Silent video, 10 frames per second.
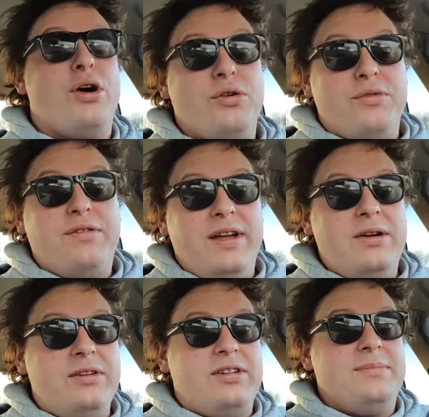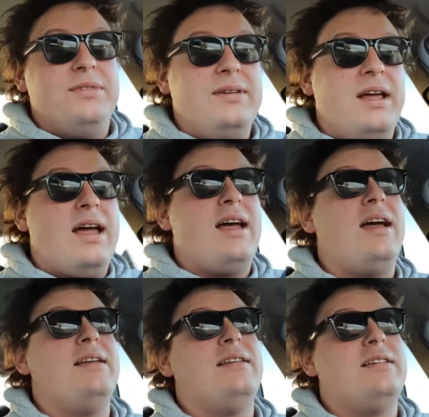reviews,
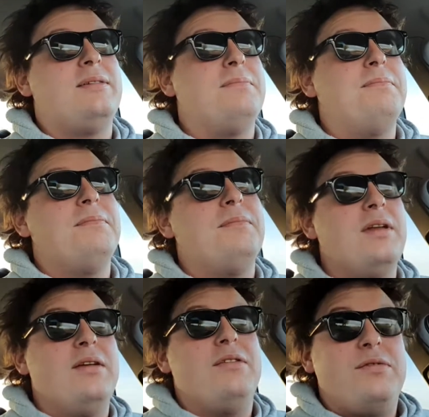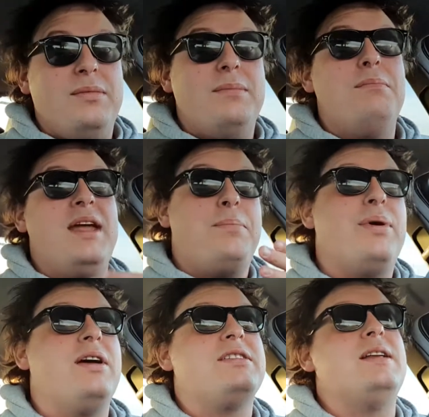and me
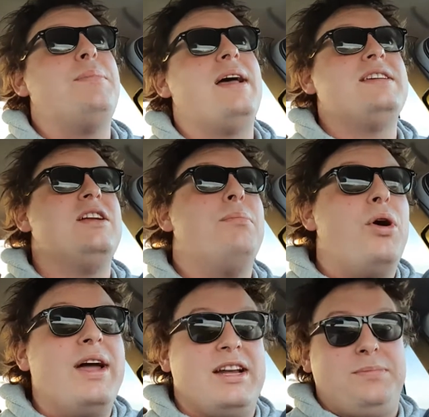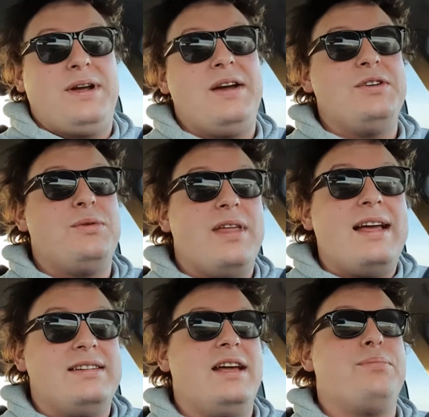personally passing on my experience with
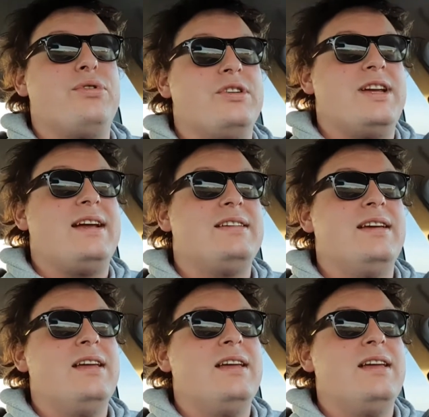that said project.